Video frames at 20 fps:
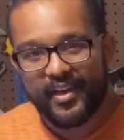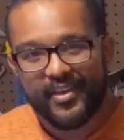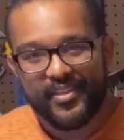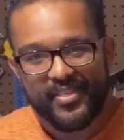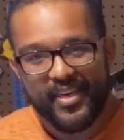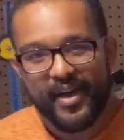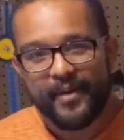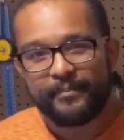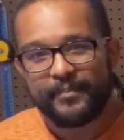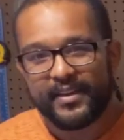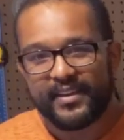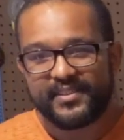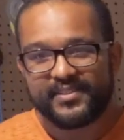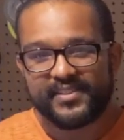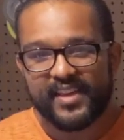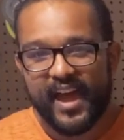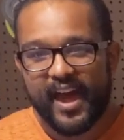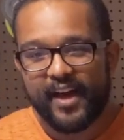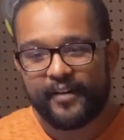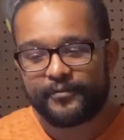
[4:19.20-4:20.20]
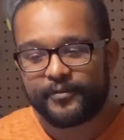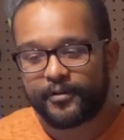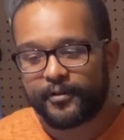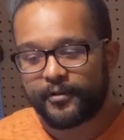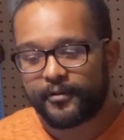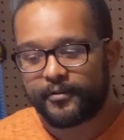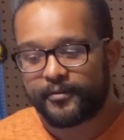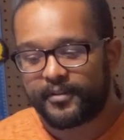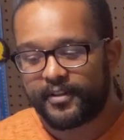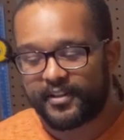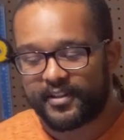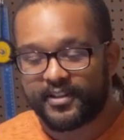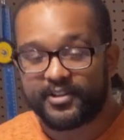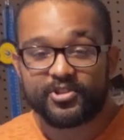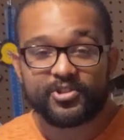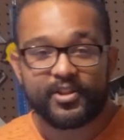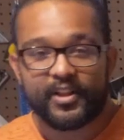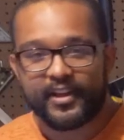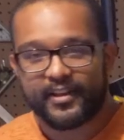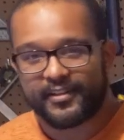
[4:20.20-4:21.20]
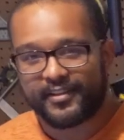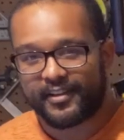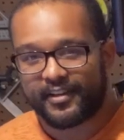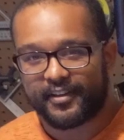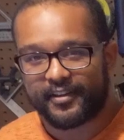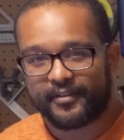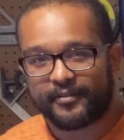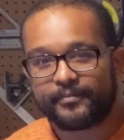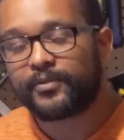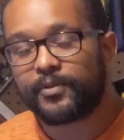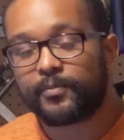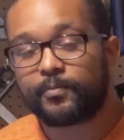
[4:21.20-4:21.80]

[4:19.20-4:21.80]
That means after the initial idea, the